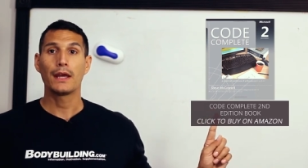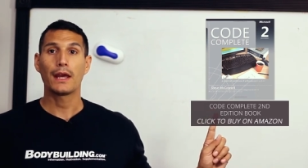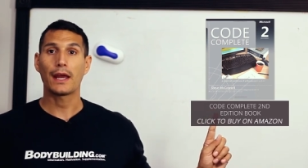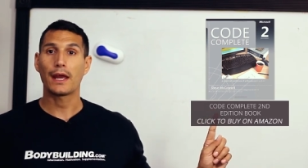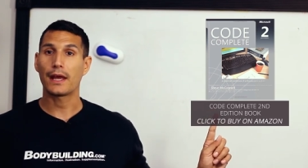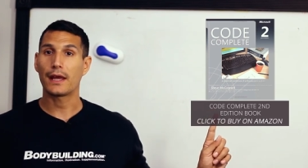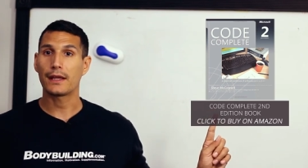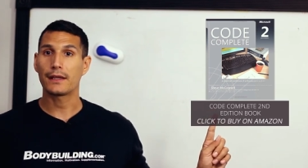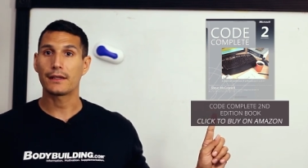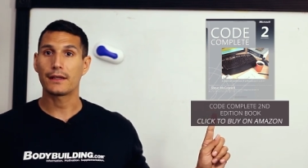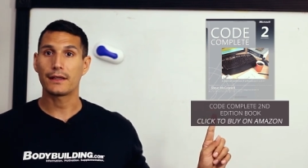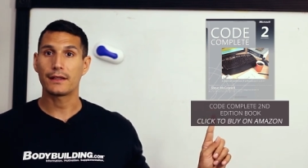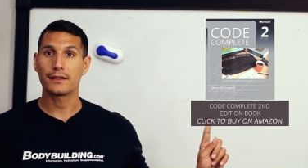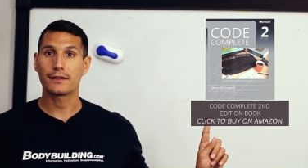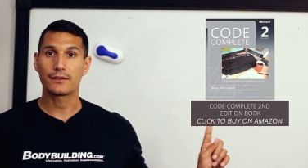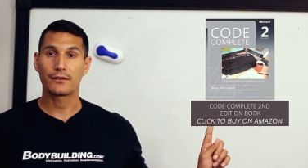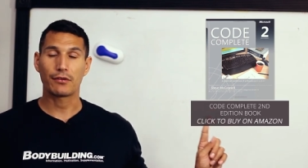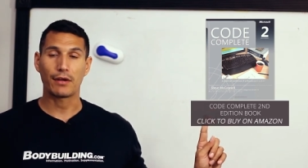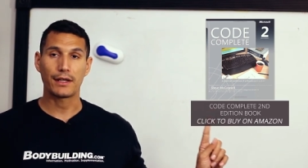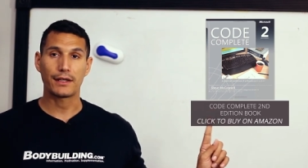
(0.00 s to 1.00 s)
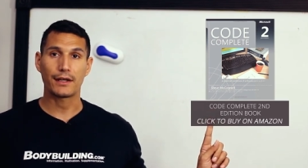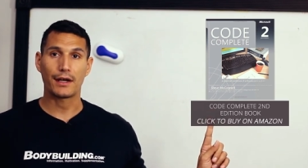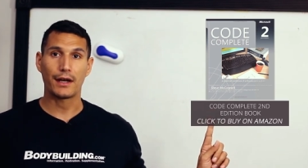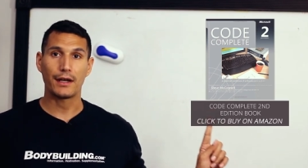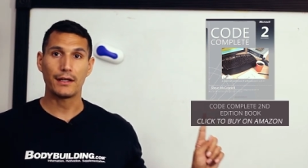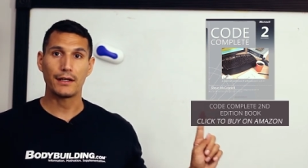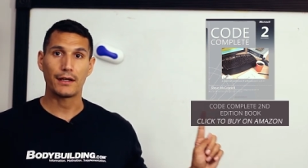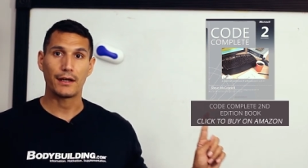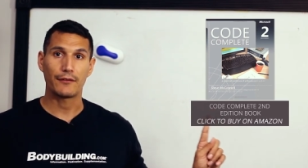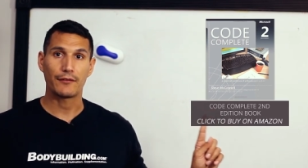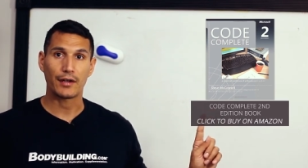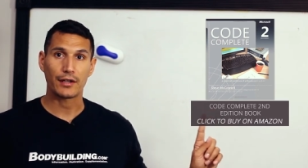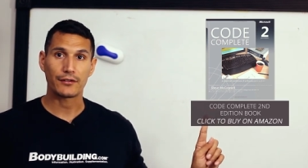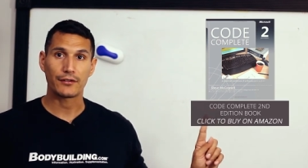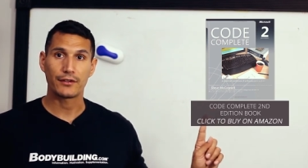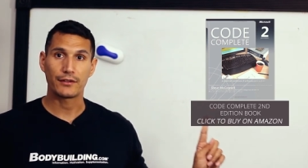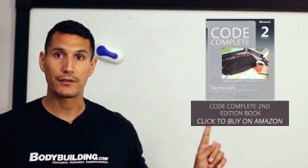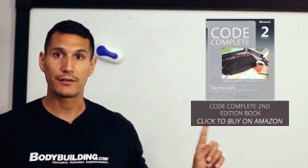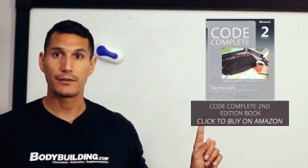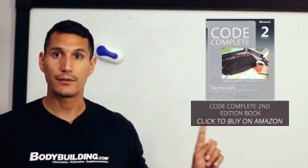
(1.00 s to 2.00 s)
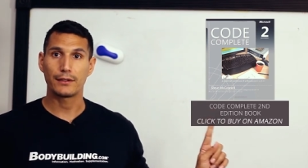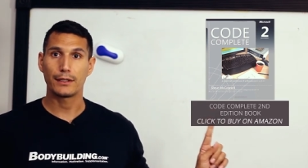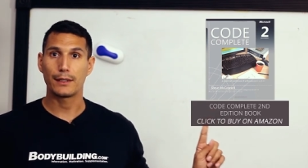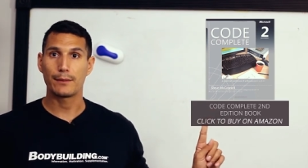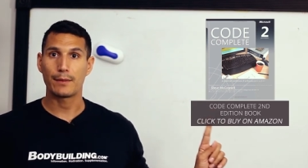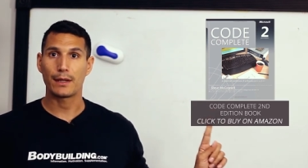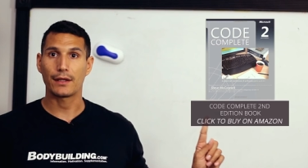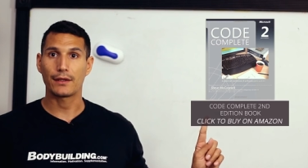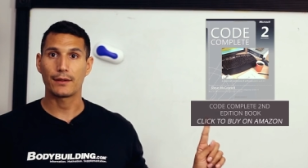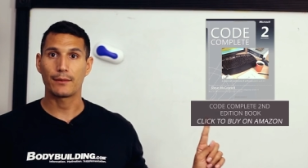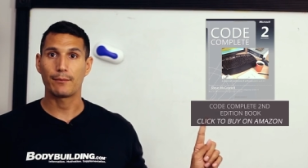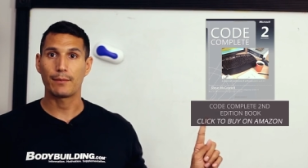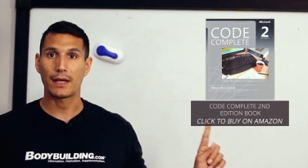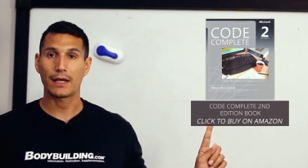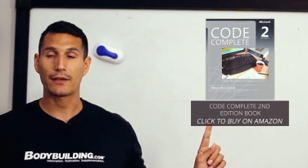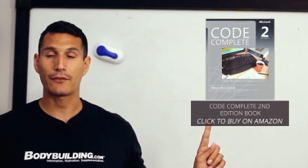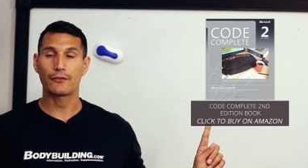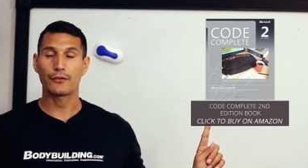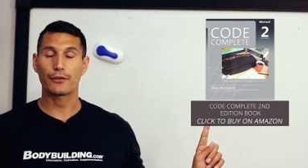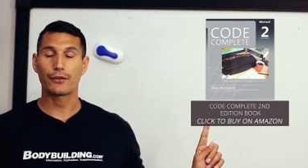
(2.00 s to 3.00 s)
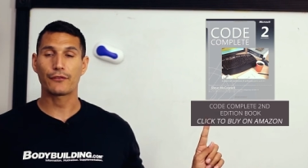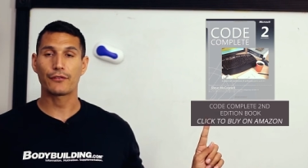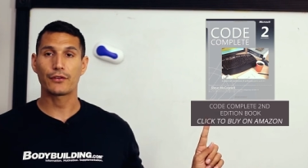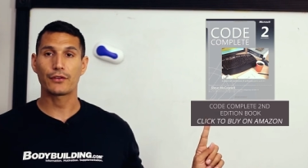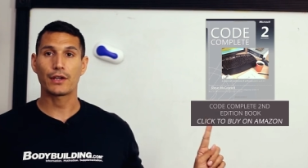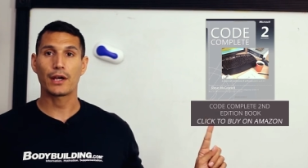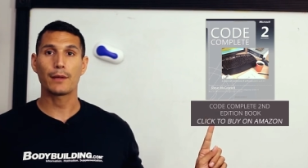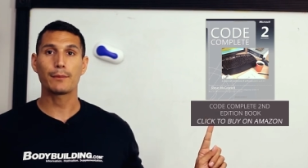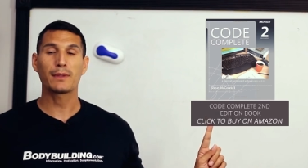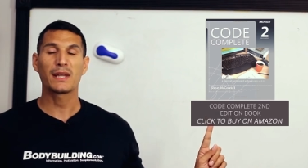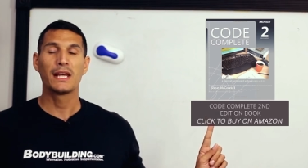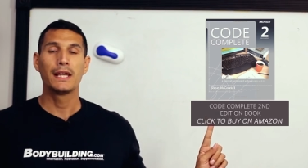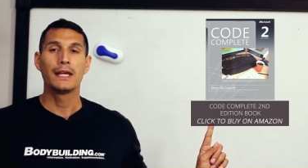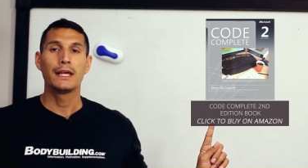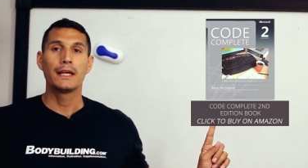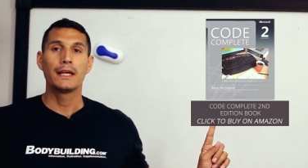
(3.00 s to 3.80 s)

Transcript: And great guy. I've actually emailed him back and forth a few times.